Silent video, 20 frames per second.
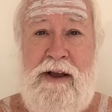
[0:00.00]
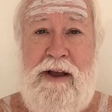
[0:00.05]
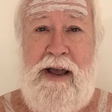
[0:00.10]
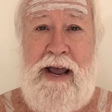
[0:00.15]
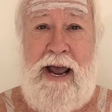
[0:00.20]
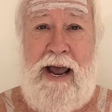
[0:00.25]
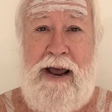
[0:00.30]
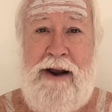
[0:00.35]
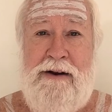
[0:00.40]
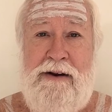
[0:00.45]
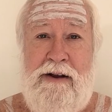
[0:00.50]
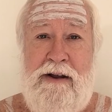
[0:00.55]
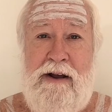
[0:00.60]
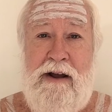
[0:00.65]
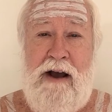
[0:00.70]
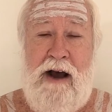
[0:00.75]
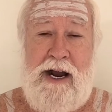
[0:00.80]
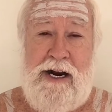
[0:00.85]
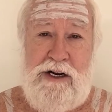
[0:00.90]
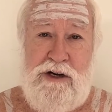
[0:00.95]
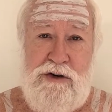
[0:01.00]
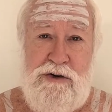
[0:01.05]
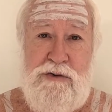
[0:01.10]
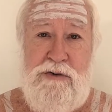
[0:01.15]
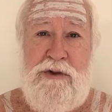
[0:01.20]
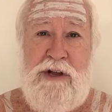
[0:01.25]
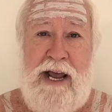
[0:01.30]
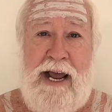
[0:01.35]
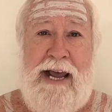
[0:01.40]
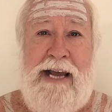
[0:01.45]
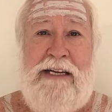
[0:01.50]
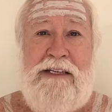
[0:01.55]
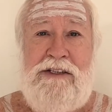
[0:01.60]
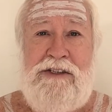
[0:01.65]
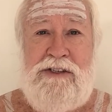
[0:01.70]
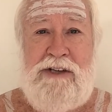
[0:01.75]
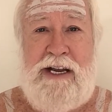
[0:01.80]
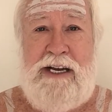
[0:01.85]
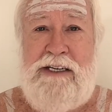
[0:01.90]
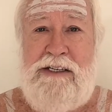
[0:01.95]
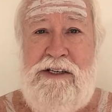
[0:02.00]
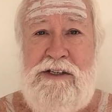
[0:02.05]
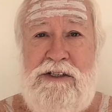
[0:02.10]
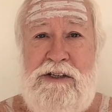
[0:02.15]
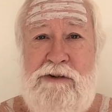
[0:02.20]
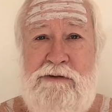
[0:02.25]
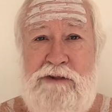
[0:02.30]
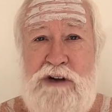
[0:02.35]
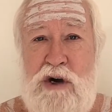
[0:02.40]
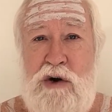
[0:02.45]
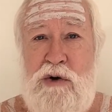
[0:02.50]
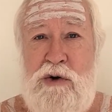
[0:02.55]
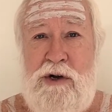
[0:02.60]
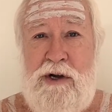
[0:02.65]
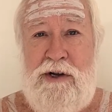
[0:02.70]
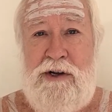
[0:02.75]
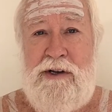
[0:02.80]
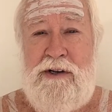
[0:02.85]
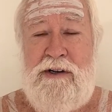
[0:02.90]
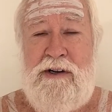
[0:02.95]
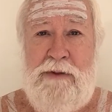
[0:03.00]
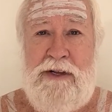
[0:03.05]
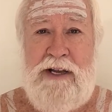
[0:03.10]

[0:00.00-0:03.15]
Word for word: And I knew the eight stages of yoga,